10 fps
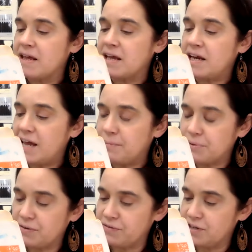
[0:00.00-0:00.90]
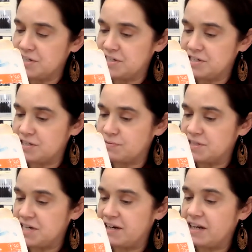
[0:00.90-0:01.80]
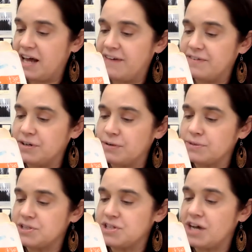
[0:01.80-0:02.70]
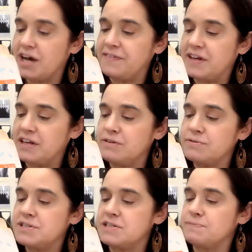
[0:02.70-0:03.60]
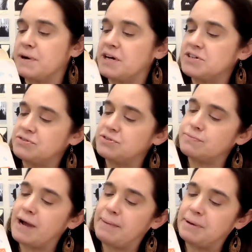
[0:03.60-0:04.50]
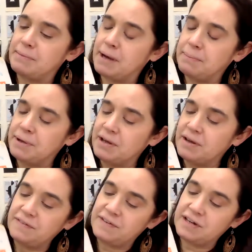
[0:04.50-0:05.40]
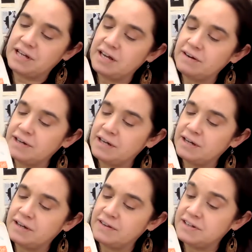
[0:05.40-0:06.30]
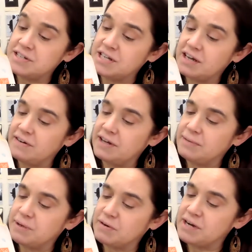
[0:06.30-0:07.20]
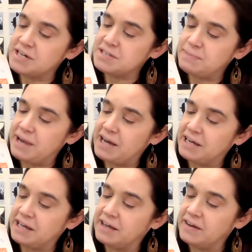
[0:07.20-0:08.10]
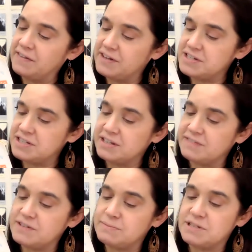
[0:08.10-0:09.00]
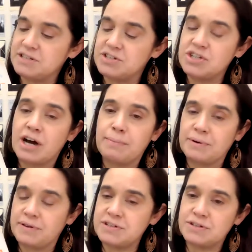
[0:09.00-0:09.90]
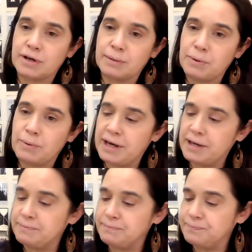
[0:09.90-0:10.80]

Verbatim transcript: In April, for instance, when Ted Lavender was shot, they used his poncho to wrap him up then carry, then to carry him across the paddy, then to lift him into the chopper that took him away.